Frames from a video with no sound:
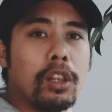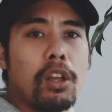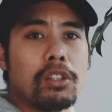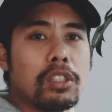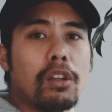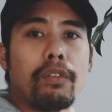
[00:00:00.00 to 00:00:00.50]

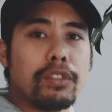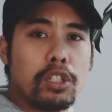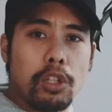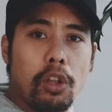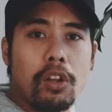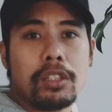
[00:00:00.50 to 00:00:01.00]
lots of
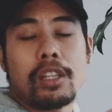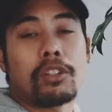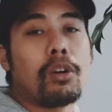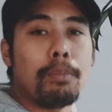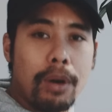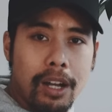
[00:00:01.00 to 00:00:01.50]
slots and
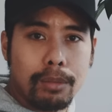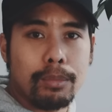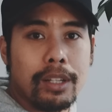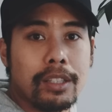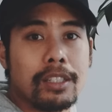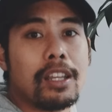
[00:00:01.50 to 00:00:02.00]

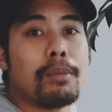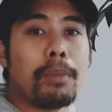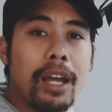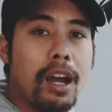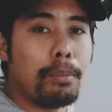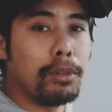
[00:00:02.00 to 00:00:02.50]
compartments, in
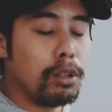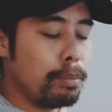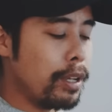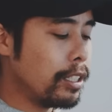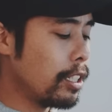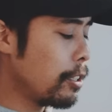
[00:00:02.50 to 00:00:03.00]
my humble
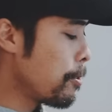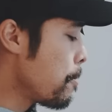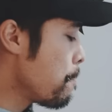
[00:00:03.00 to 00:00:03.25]
opinion.